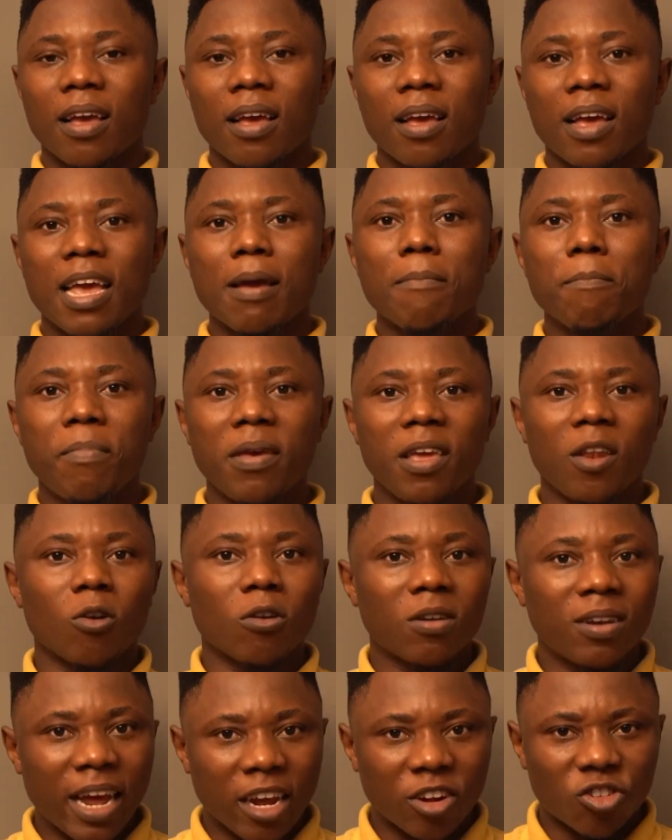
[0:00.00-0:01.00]
him being
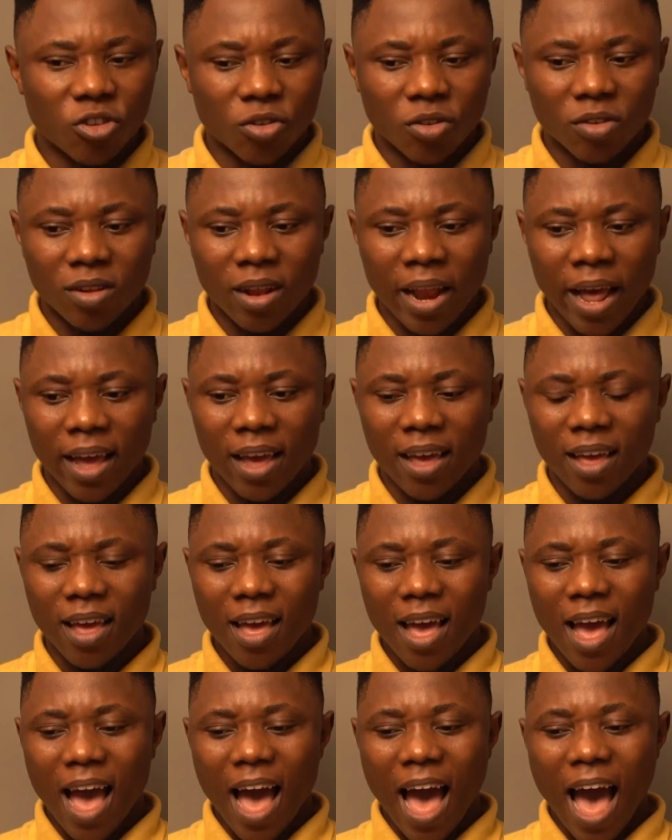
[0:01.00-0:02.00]
audacious. Like,
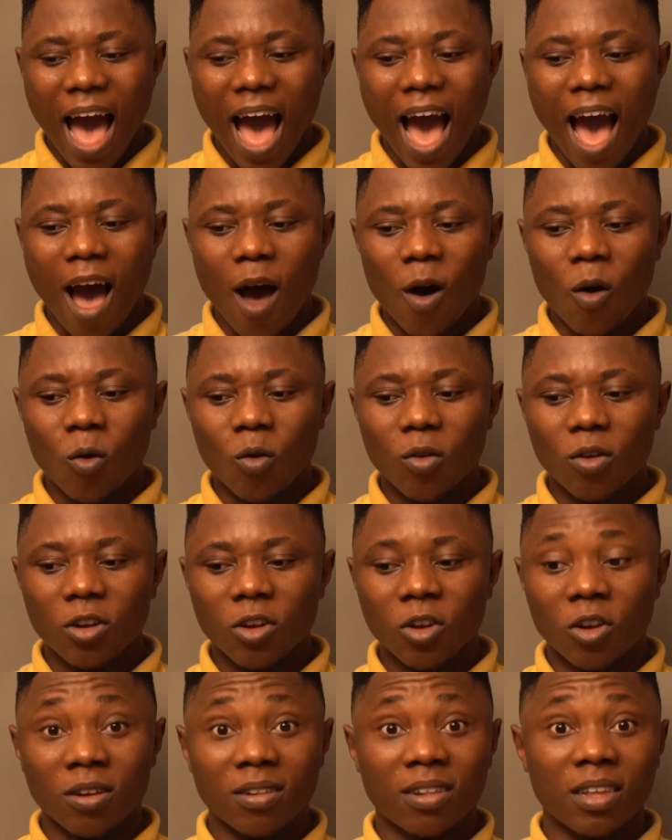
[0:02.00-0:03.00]
how
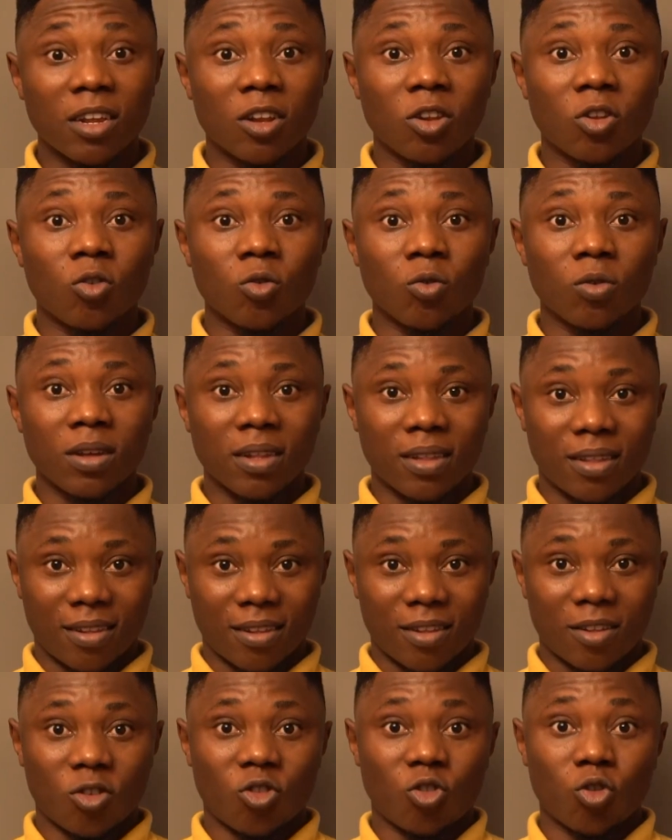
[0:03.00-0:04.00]
does he do it?
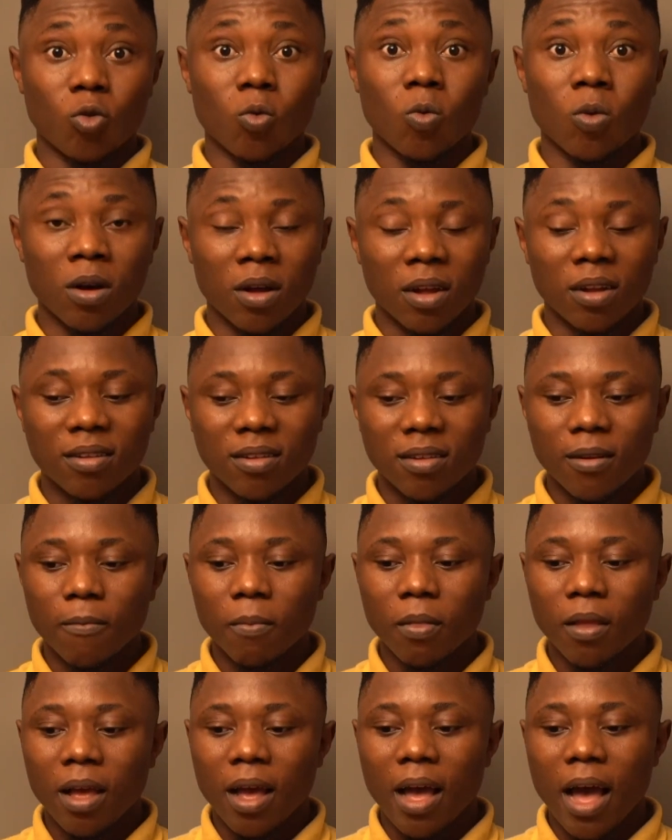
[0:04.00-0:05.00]
Through words.
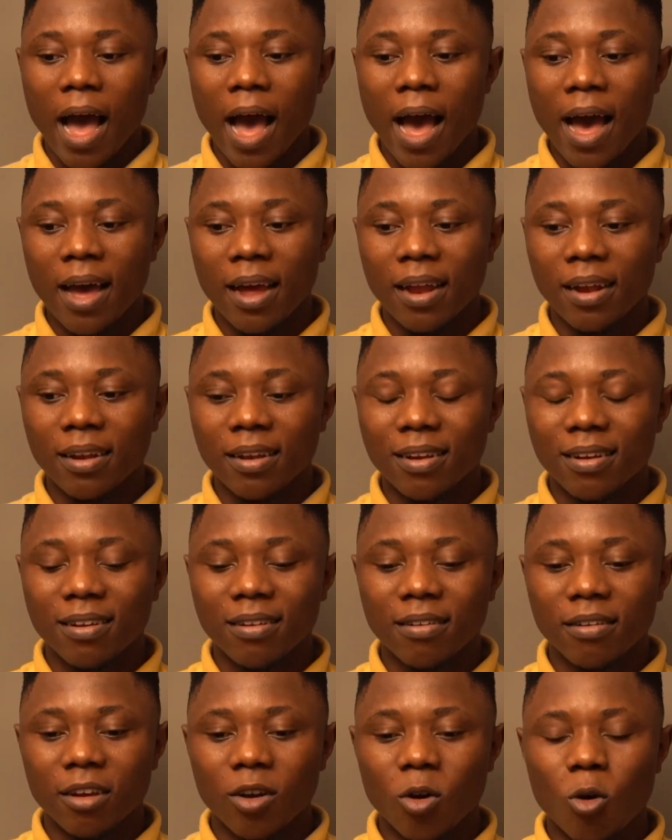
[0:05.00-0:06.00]
And
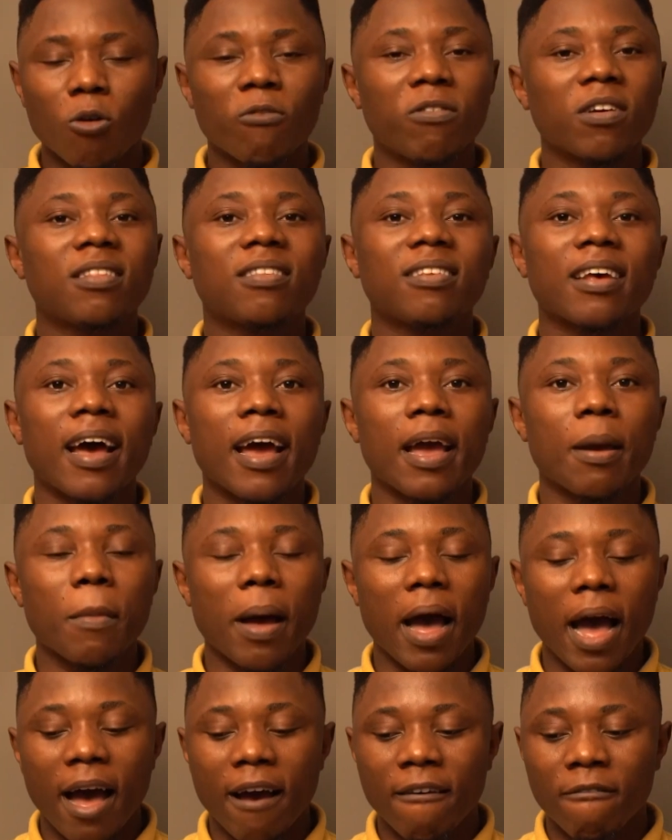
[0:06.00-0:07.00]
over
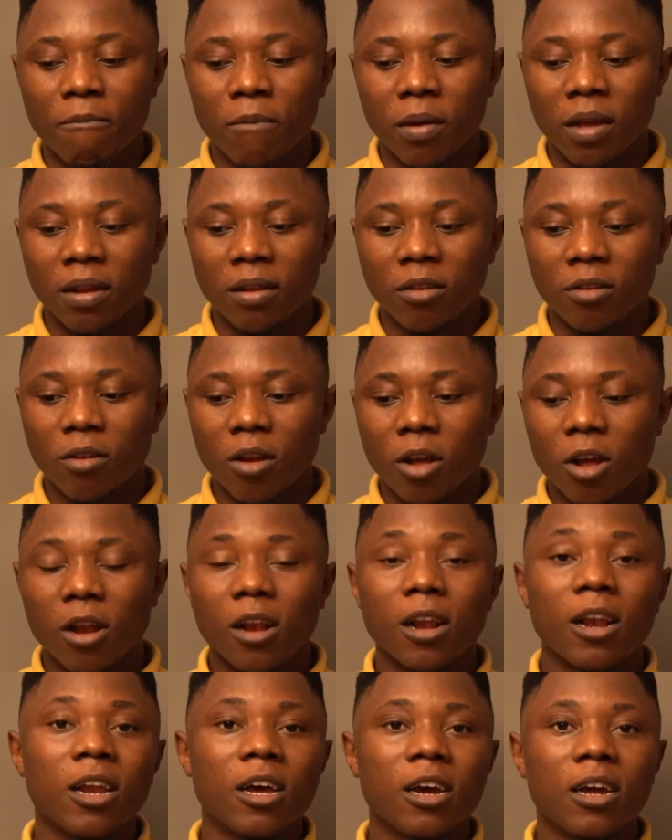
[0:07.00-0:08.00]
time, I have been
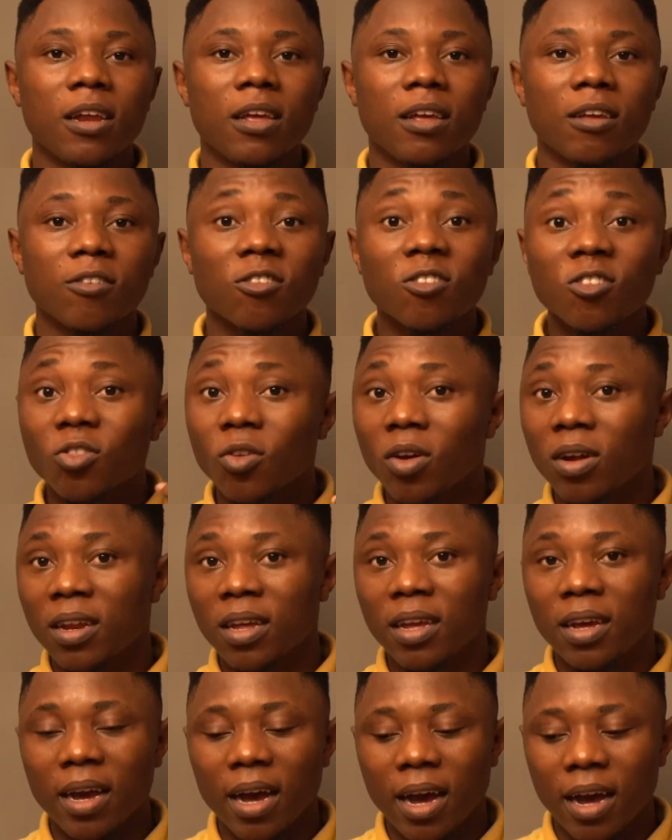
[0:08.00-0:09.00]
learning,
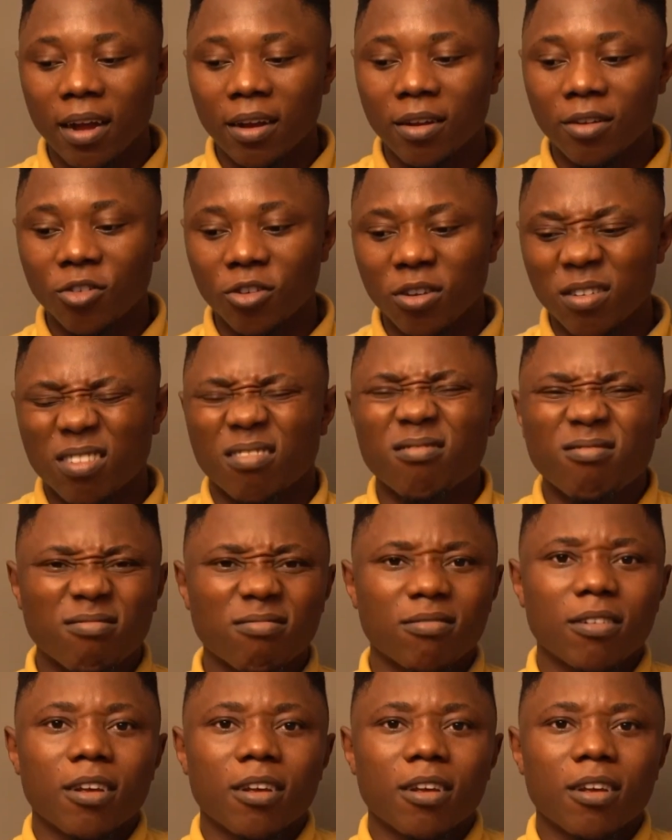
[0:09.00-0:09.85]
studying, and just,